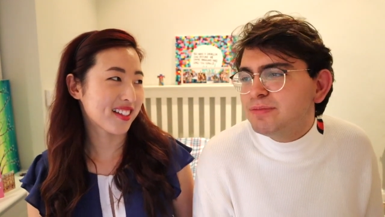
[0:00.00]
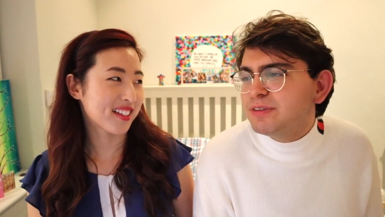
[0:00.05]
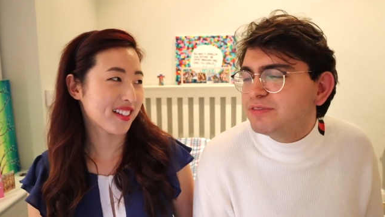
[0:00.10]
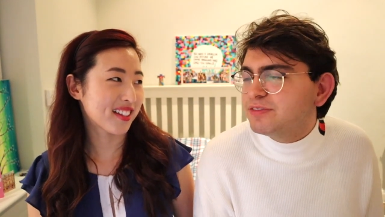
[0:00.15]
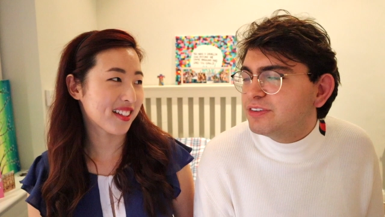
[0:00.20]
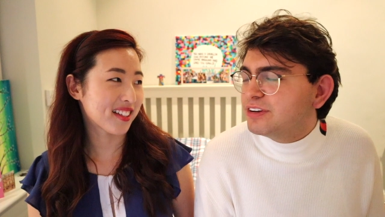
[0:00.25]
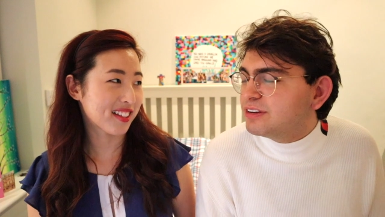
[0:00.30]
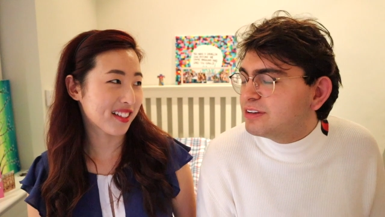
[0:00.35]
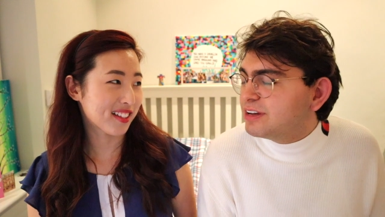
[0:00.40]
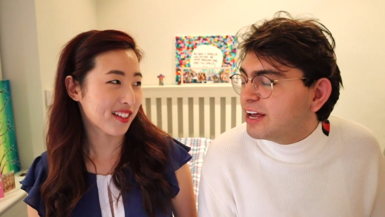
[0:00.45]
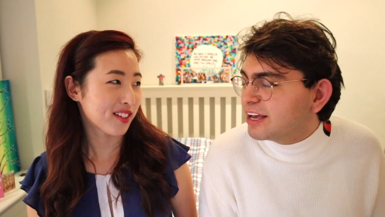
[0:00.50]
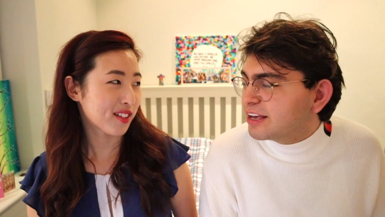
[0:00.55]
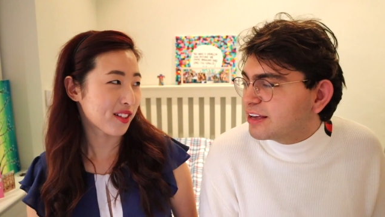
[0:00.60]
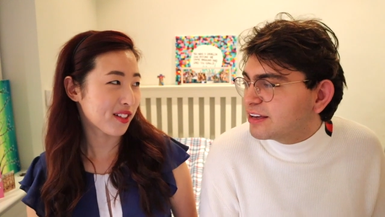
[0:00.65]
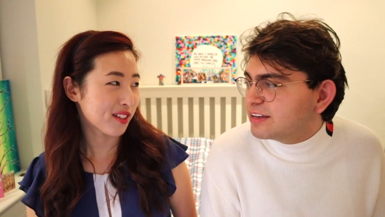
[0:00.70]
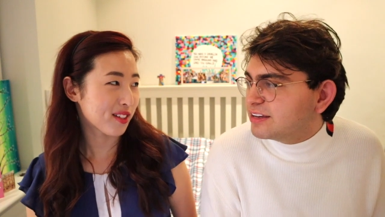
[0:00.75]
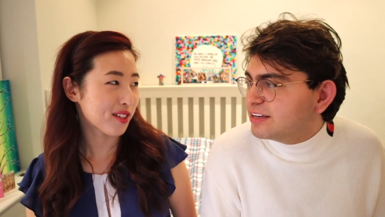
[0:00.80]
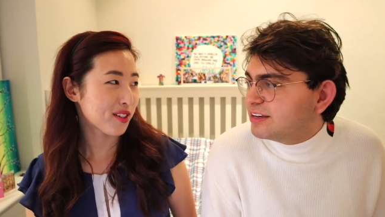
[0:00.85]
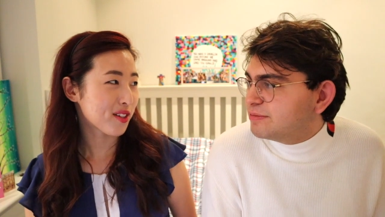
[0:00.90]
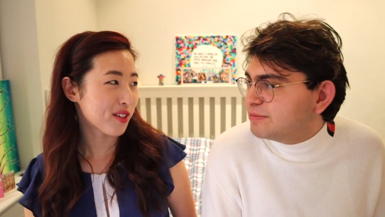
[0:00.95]
Speaker 1: me feel
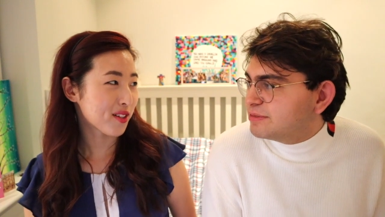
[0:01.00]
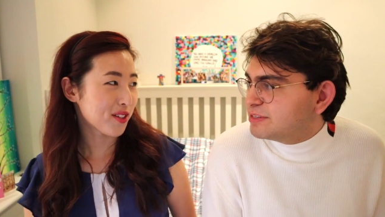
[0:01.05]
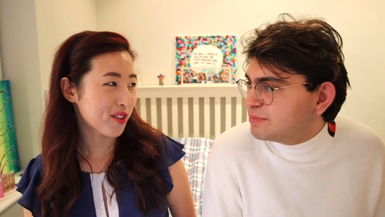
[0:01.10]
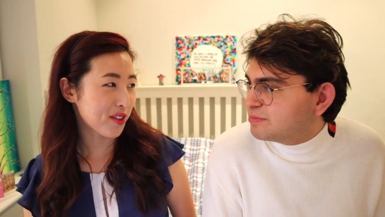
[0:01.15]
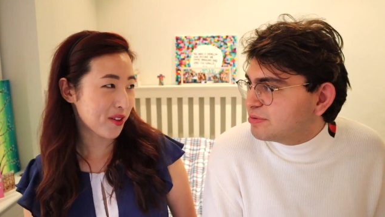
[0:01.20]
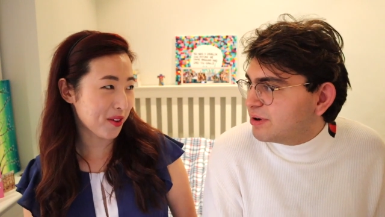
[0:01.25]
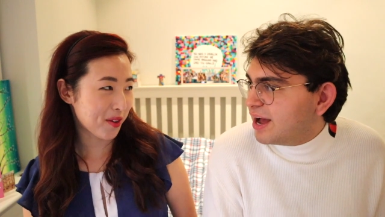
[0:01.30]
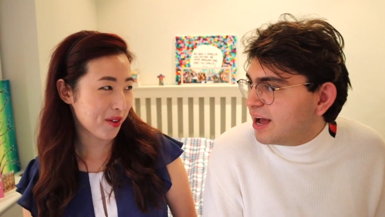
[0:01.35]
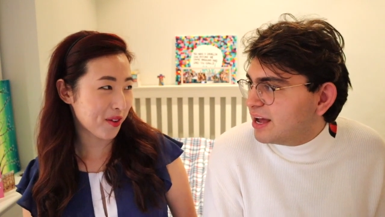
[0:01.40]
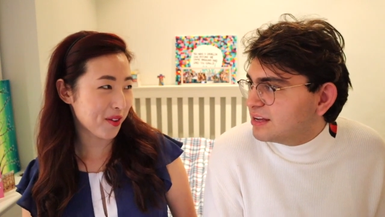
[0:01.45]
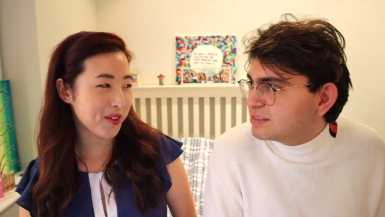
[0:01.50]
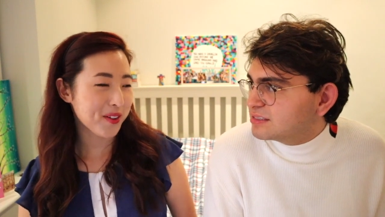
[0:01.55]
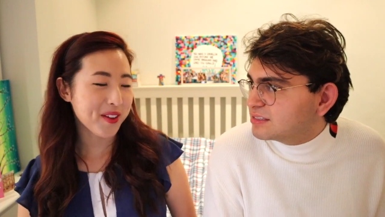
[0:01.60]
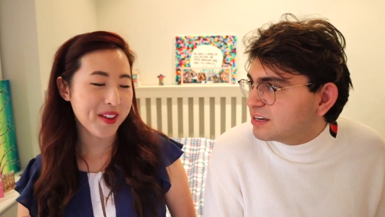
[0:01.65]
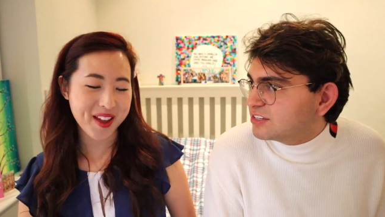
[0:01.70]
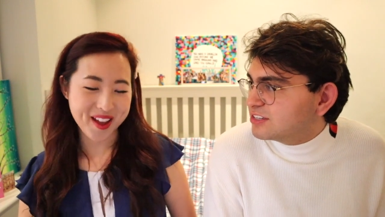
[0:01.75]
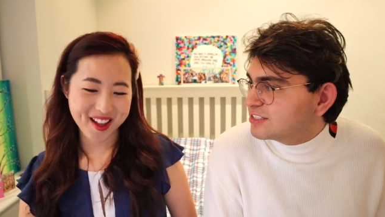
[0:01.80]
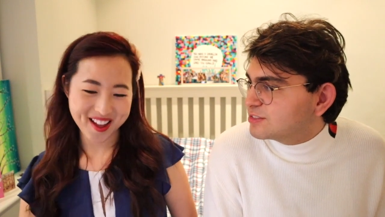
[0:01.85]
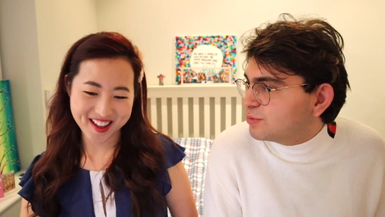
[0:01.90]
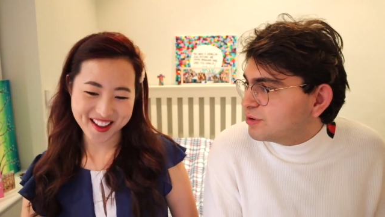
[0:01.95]
like depressed. I
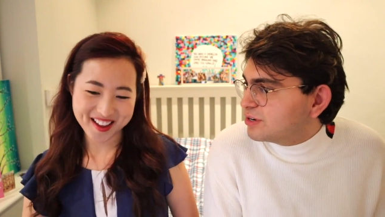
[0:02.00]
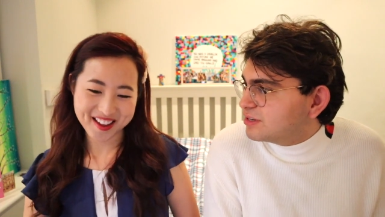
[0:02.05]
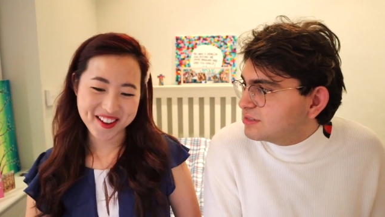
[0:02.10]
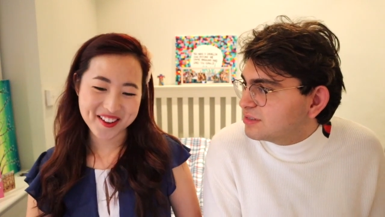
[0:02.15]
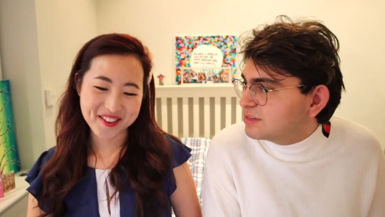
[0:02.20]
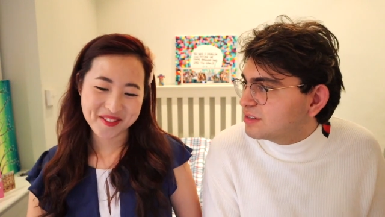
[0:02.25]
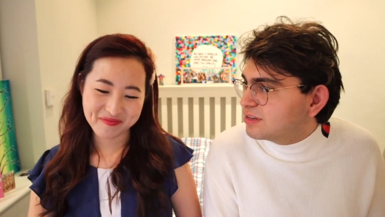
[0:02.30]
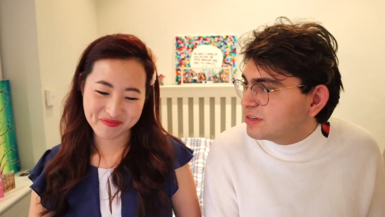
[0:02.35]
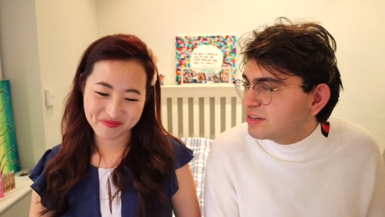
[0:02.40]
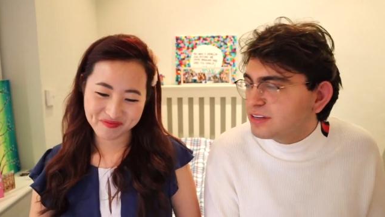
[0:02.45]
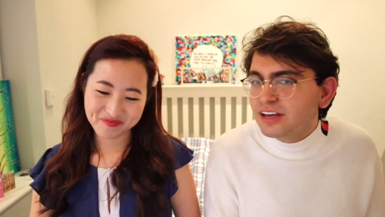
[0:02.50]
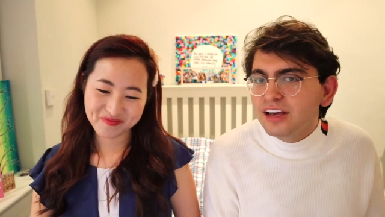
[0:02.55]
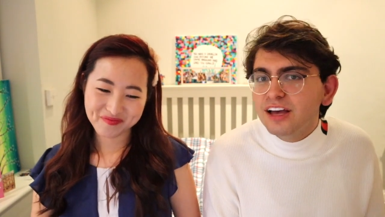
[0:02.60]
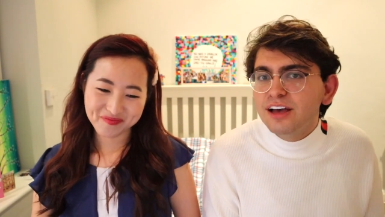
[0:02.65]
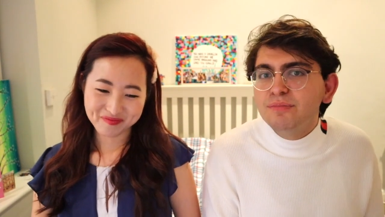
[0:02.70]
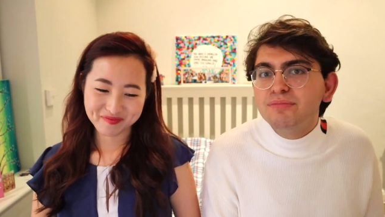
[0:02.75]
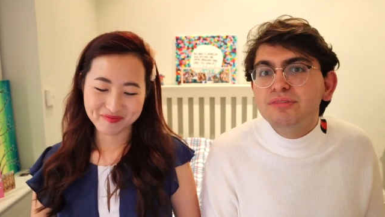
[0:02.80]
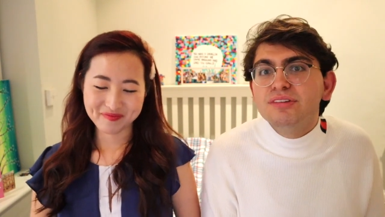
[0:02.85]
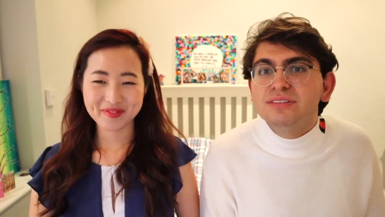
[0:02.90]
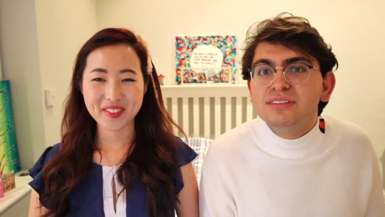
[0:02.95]
yeah. just wanted to
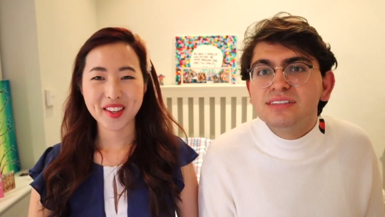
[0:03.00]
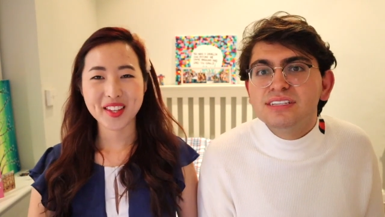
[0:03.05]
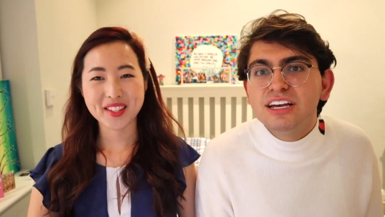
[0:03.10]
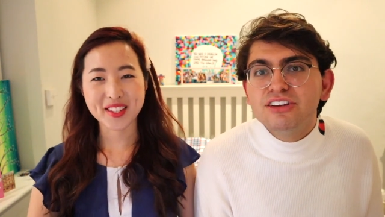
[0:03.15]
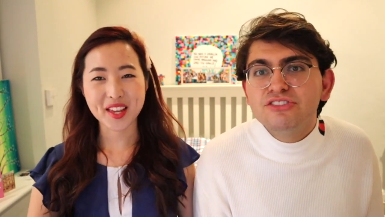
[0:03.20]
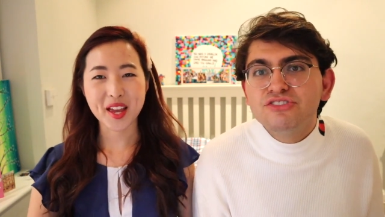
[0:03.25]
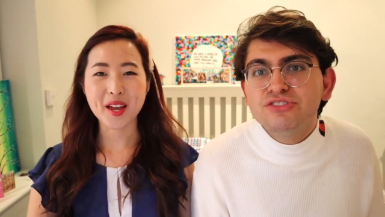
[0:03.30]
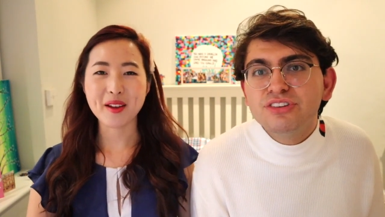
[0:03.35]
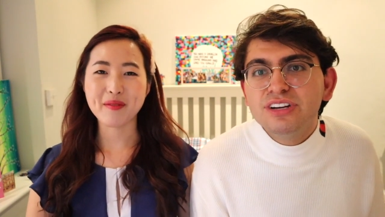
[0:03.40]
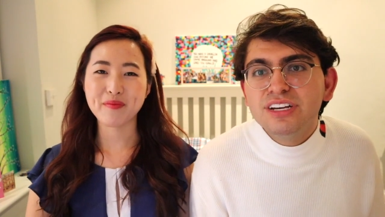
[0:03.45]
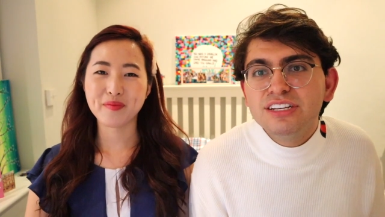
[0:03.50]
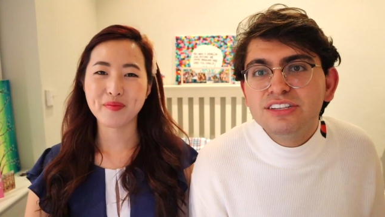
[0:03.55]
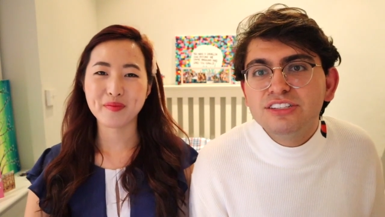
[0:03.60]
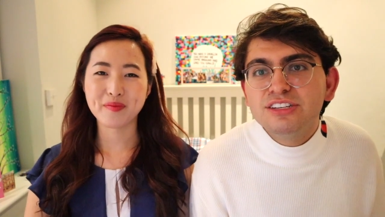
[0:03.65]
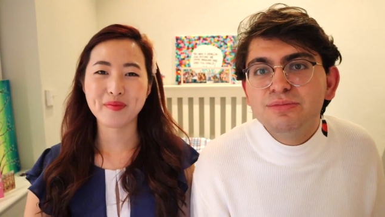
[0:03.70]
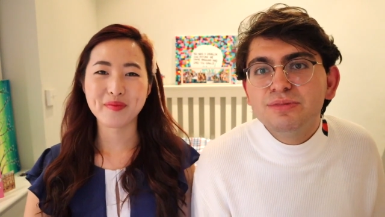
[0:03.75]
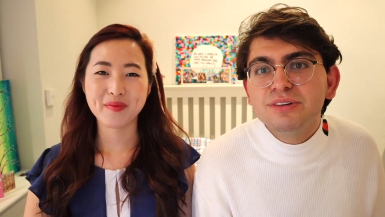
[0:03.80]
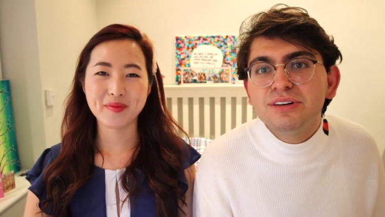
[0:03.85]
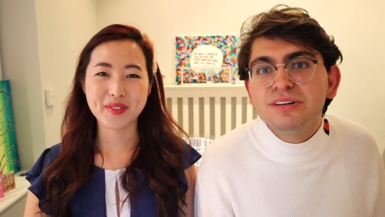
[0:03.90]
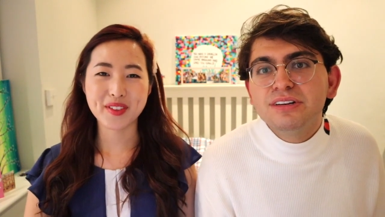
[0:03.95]
be on sexually, to
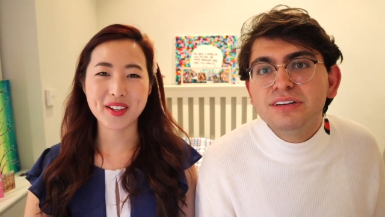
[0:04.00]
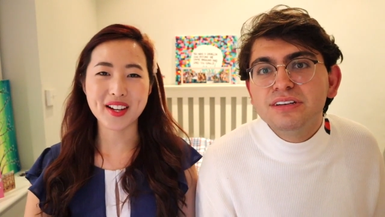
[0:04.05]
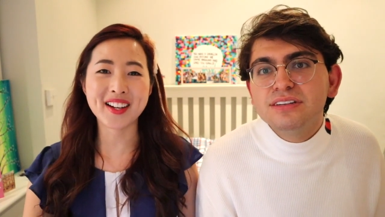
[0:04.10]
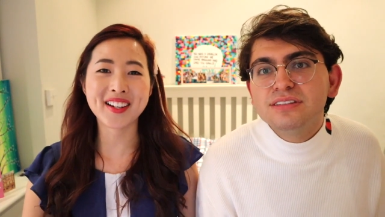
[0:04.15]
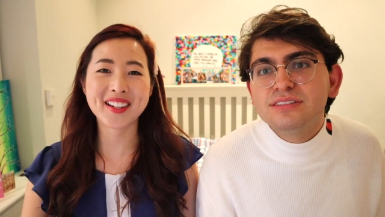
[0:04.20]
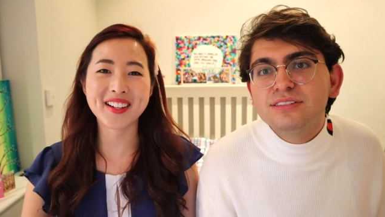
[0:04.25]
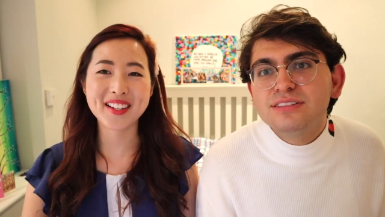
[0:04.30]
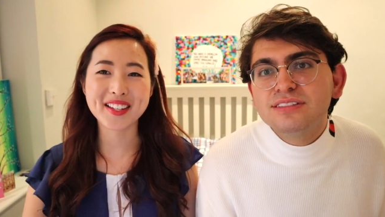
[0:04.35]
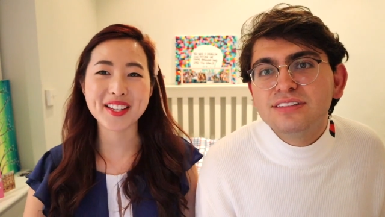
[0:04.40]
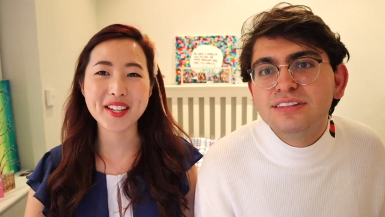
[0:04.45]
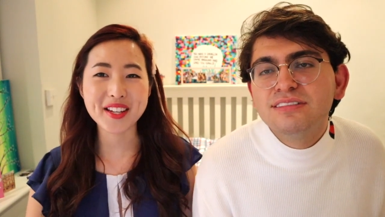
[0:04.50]
be honest.